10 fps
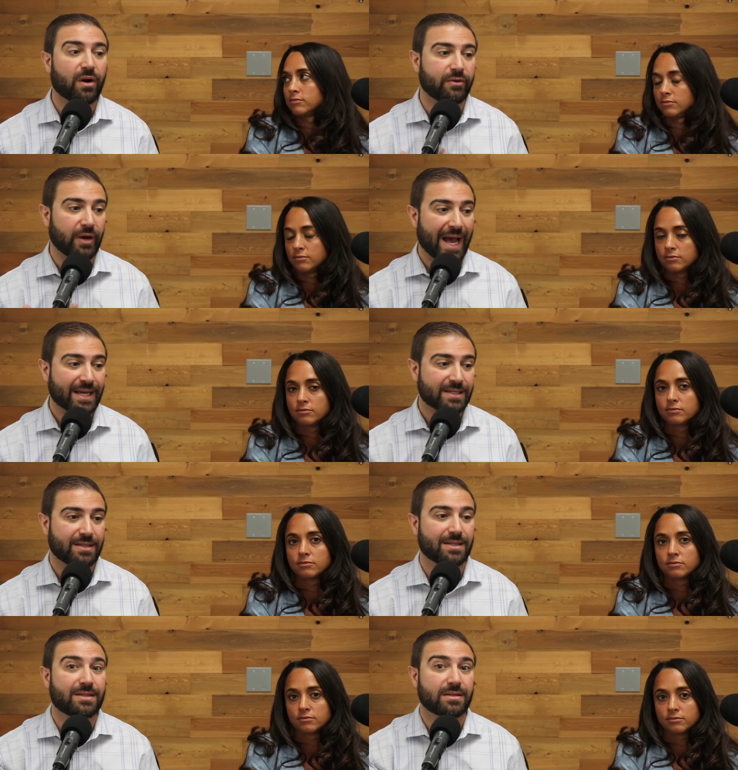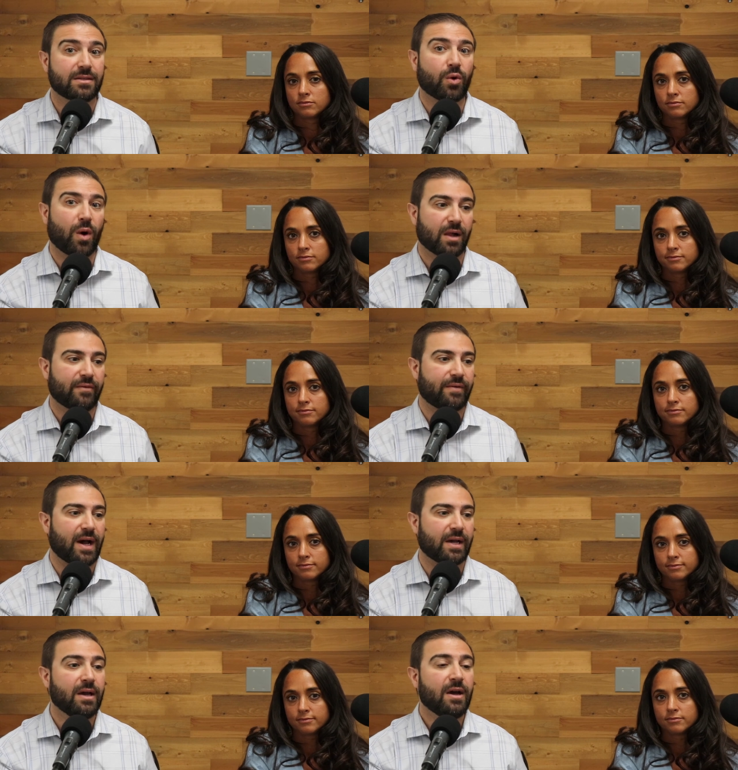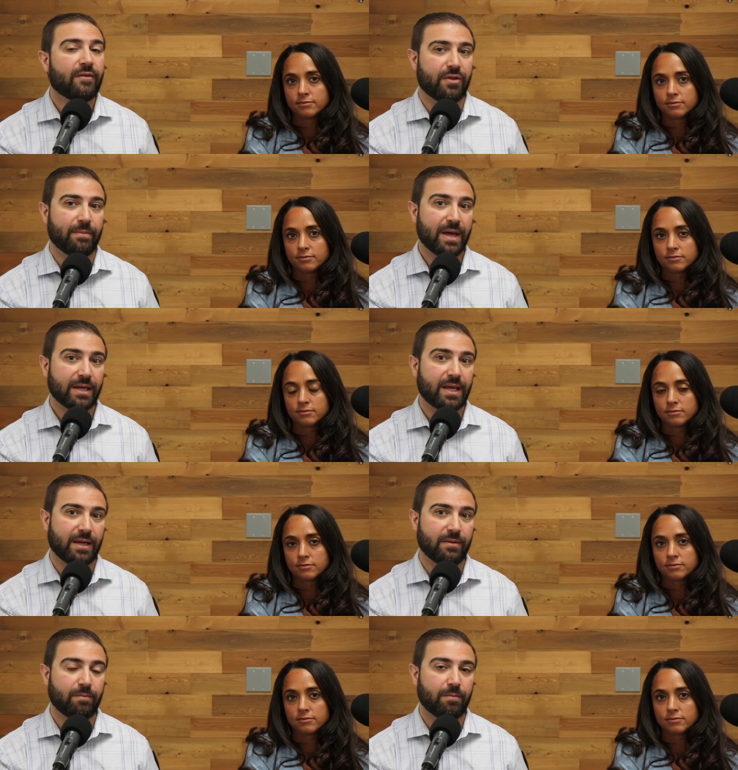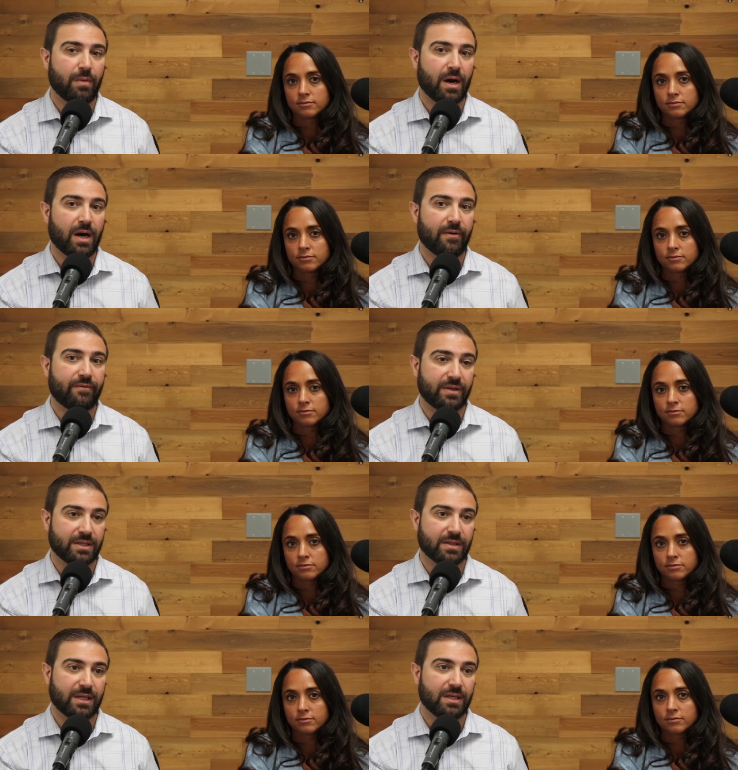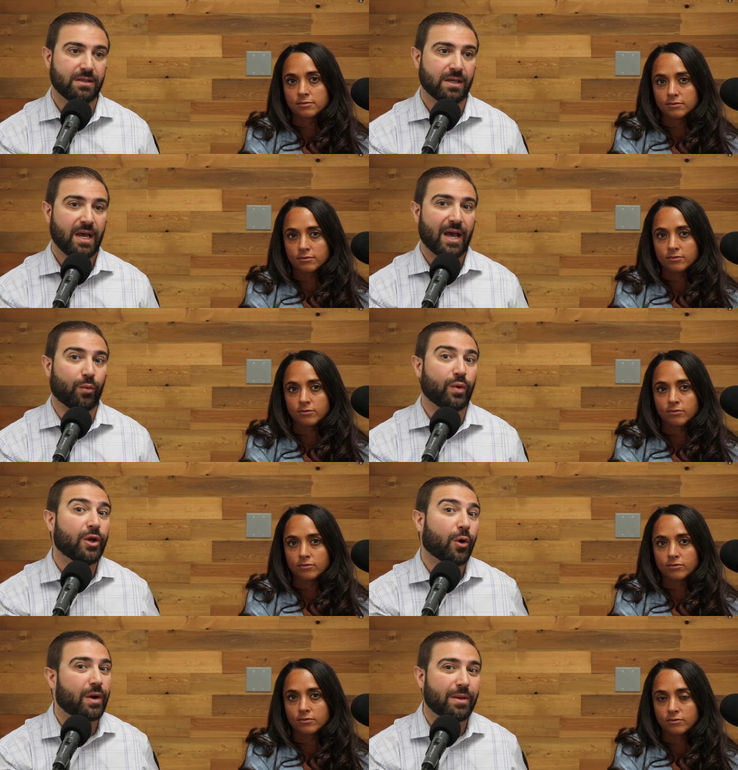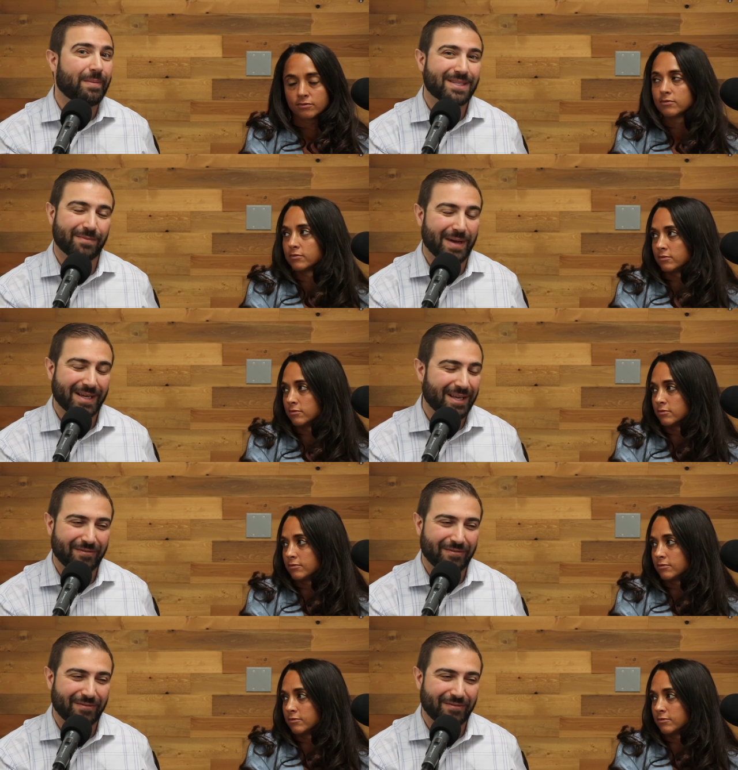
Speaker 1: of your assets and still qualify for the Medicaid uh, facilities. And we know where the best Medicaid